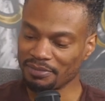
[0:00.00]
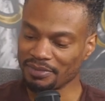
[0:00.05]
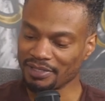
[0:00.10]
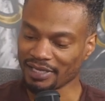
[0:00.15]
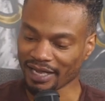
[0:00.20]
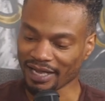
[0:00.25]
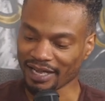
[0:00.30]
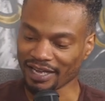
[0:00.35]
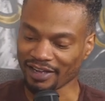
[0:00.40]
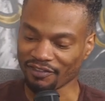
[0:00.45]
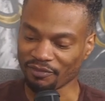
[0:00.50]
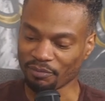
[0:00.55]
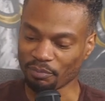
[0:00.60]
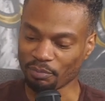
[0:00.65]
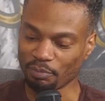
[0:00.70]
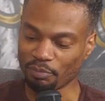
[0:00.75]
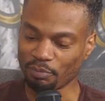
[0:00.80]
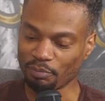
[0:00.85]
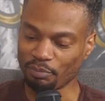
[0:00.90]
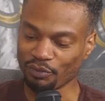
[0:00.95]
to have
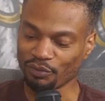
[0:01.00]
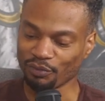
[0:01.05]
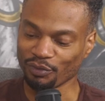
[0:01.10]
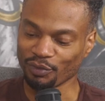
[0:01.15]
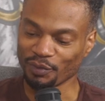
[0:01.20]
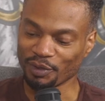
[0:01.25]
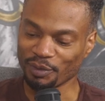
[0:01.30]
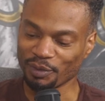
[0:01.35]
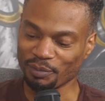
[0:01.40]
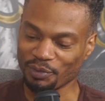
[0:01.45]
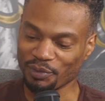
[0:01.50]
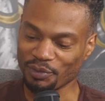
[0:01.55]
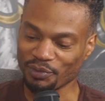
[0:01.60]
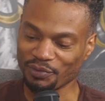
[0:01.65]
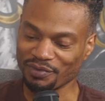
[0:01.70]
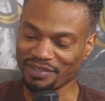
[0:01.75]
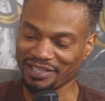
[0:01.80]
before we move